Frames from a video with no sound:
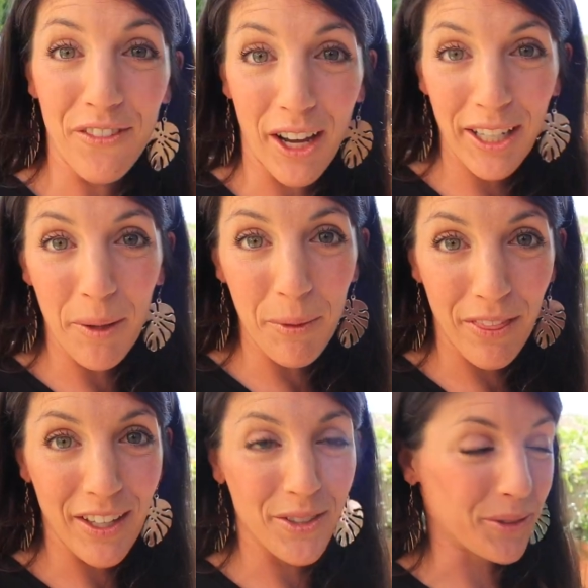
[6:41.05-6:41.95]
I've got a couple
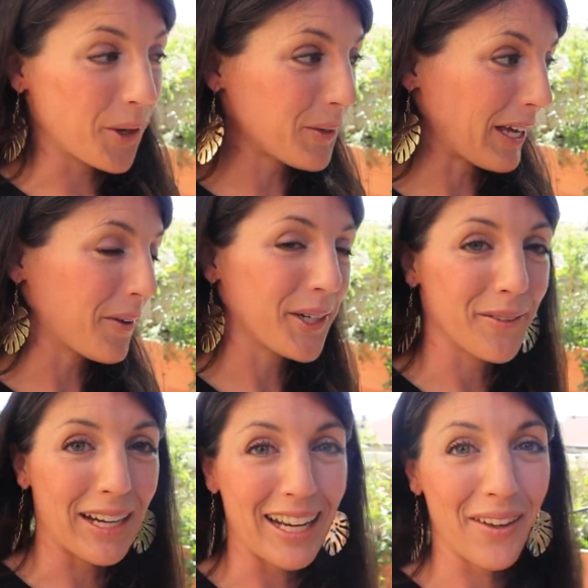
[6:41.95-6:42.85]
things growing out here
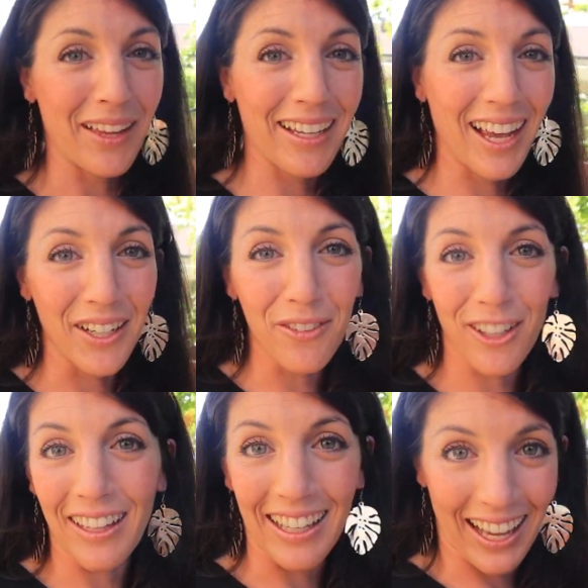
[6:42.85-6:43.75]
right now that kind of
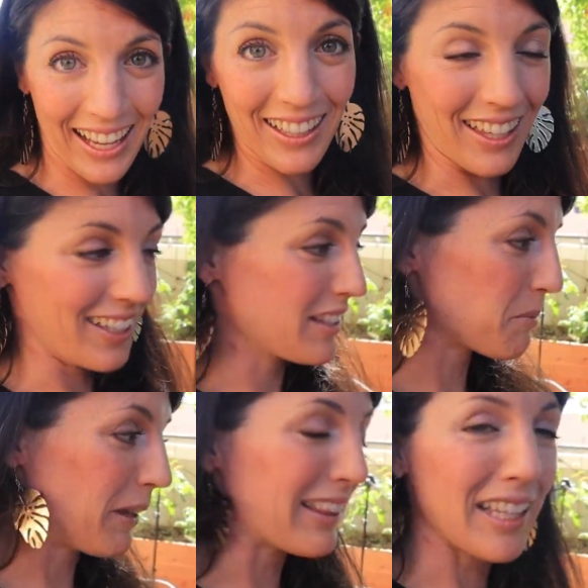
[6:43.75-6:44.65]
look like aliens,
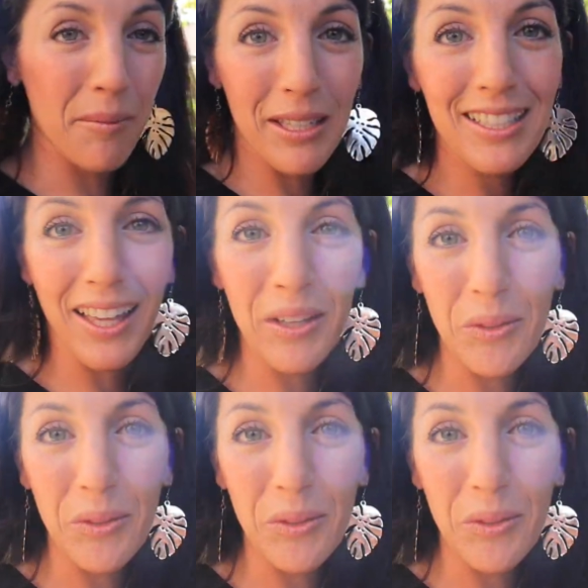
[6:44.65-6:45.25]
but let me tell